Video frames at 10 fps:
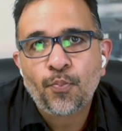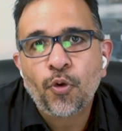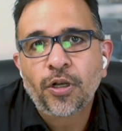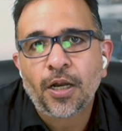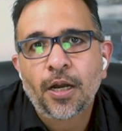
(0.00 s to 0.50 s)

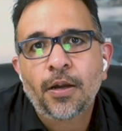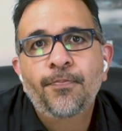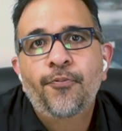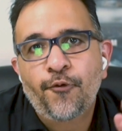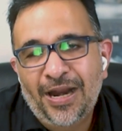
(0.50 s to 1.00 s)
Book a
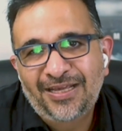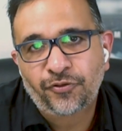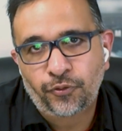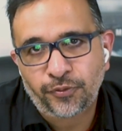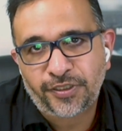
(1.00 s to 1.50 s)

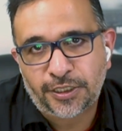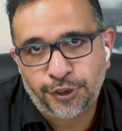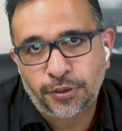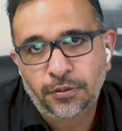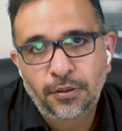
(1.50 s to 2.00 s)
breakthrough
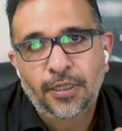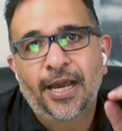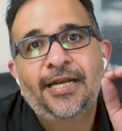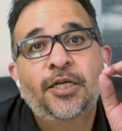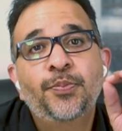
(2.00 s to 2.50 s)
session.
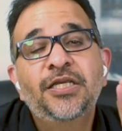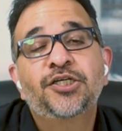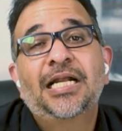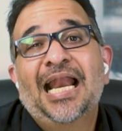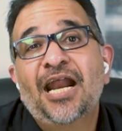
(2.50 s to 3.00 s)
And let me
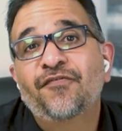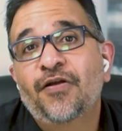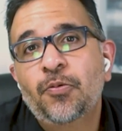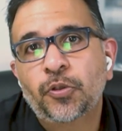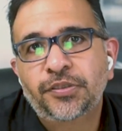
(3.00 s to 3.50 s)

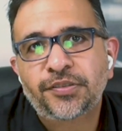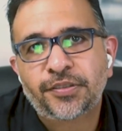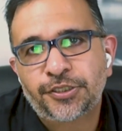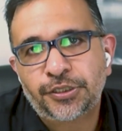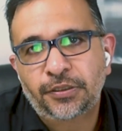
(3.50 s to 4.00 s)
clarify what this
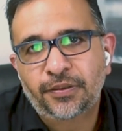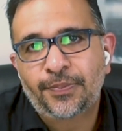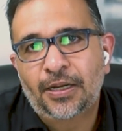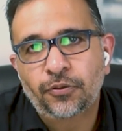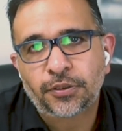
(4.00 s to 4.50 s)
session is
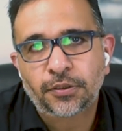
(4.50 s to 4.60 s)
about.